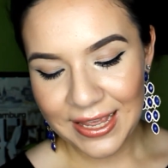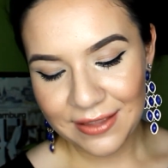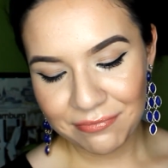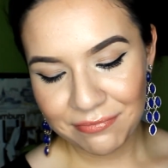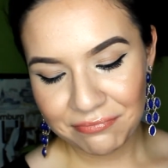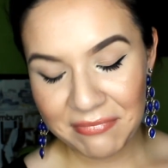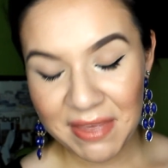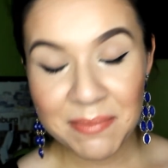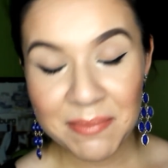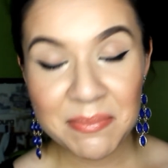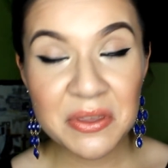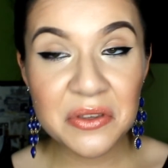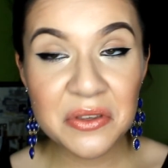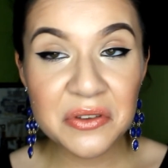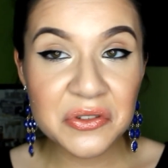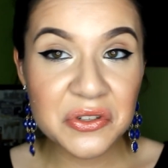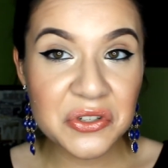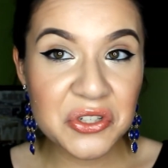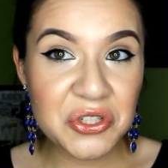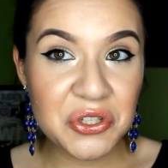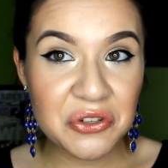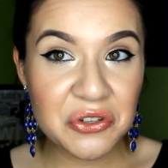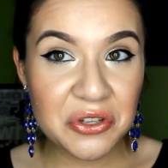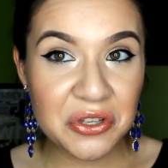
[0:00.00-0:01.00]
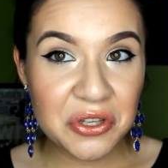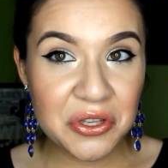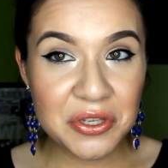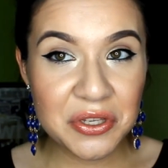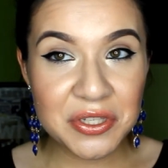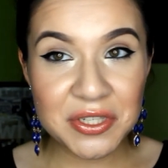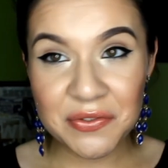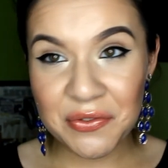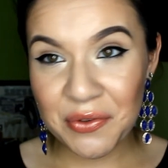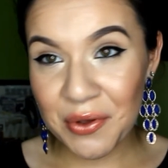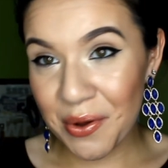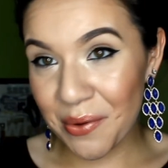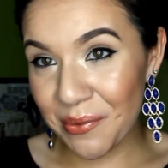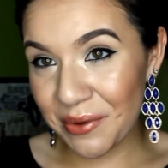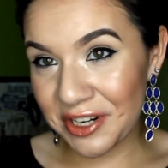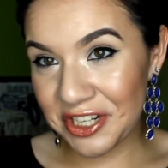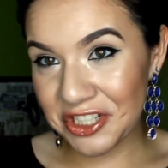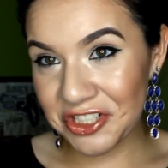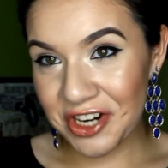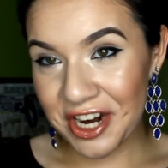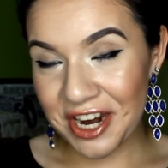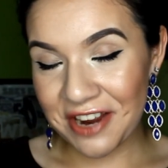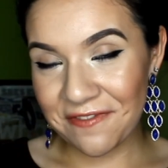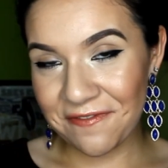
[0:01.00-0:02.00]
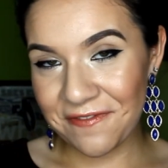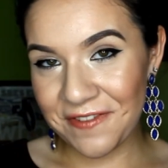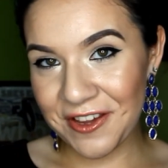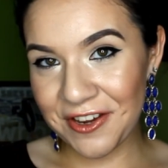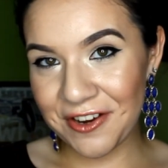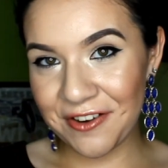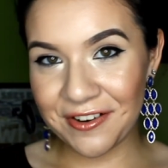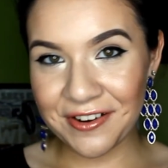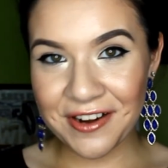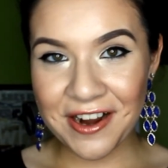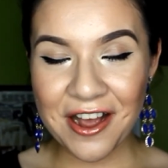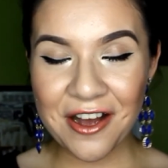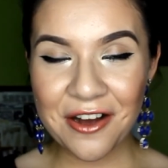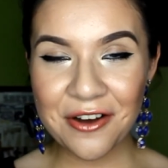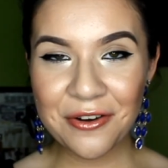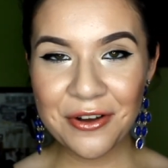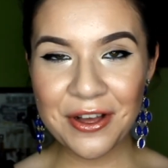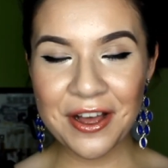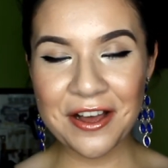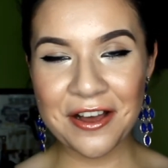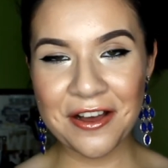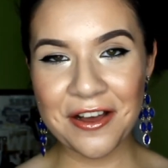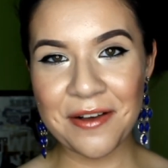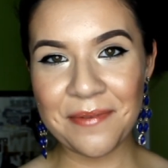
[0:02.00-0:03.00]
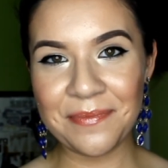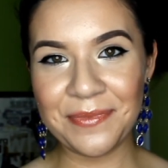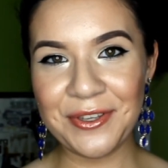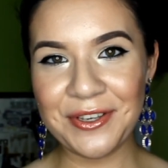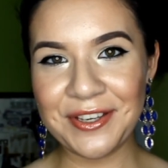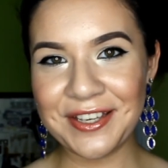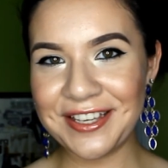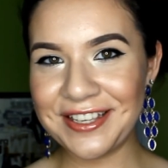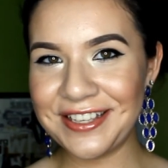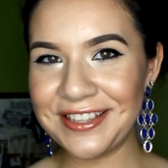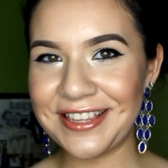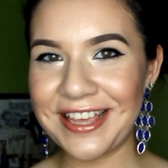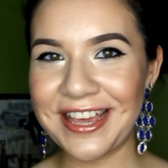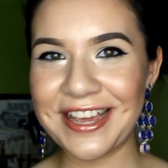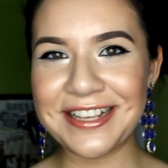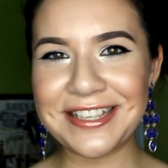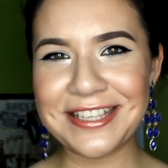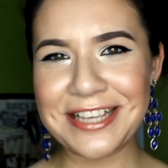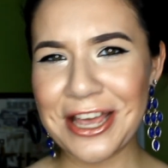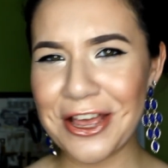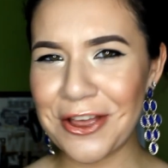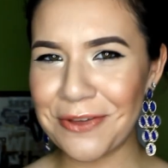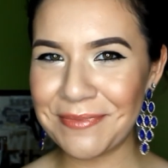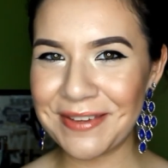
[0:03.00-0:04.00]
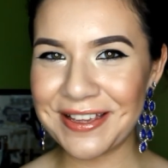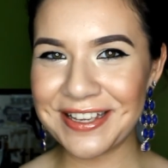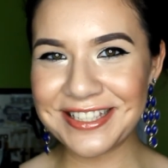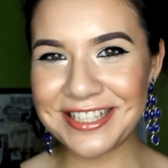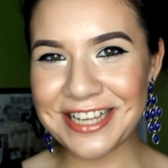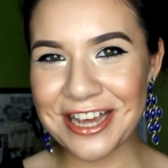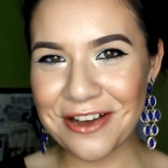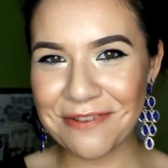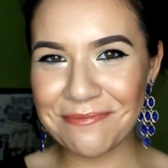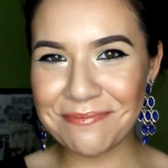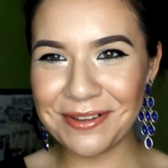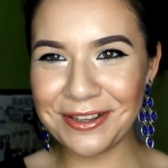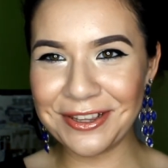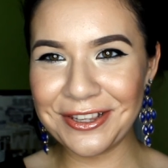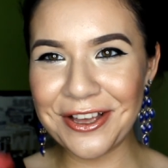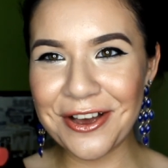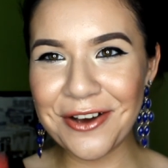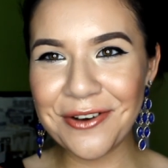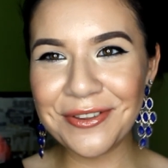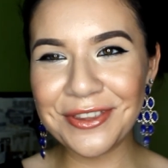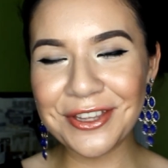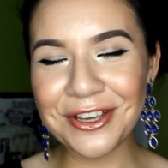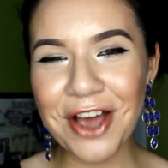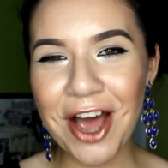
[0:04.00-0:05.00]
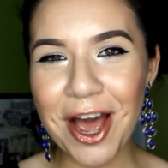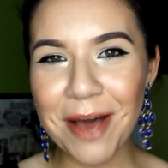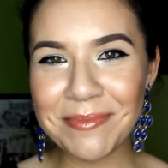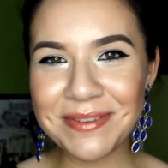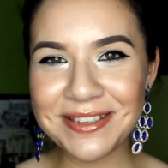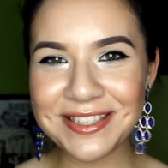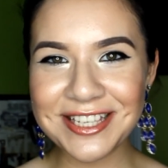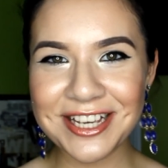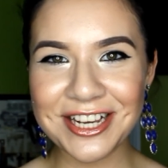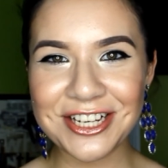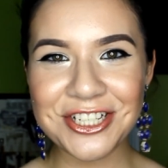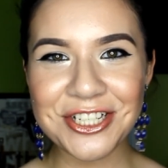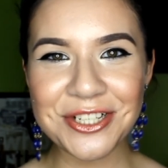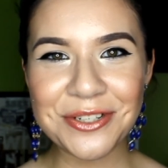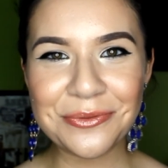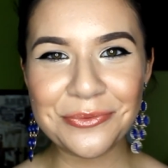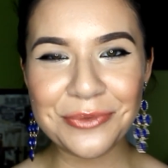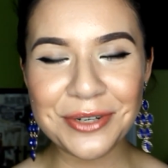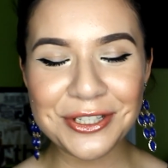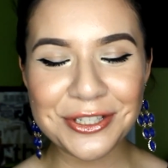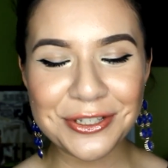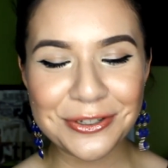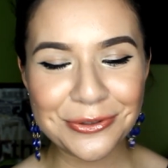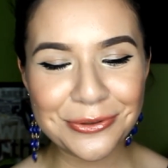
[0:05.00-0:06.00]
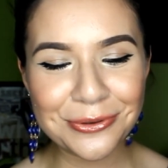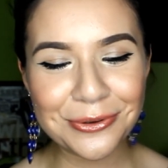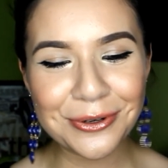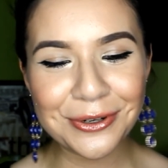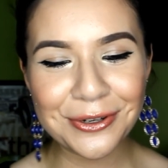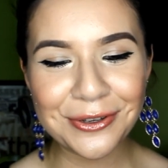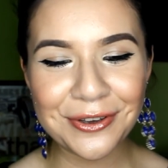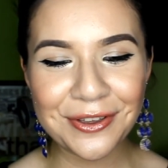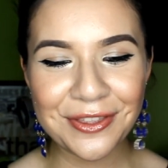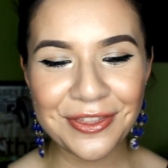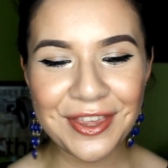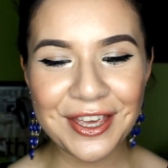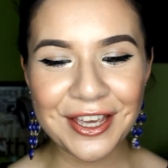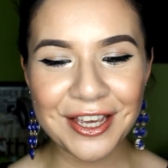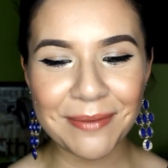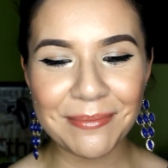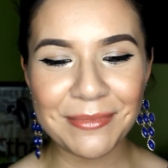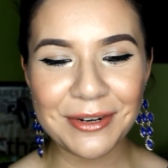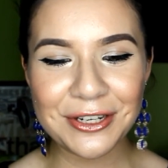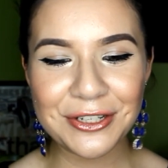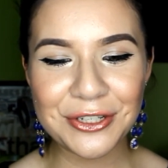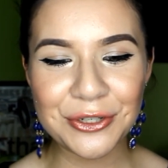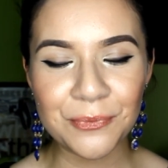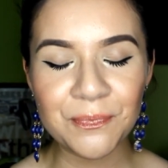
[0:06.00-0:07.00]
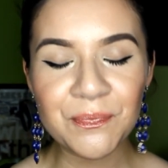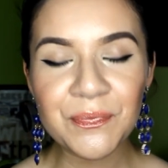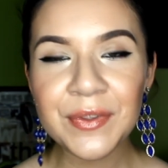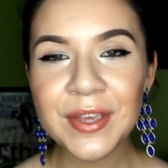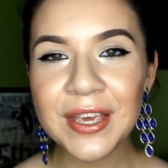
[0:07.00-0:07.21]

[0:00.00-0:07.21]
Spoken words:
maybe those are two clues. If you all want to try and figure it out, you can like tell me down below in the comment section what tutorial you think I'm going to do.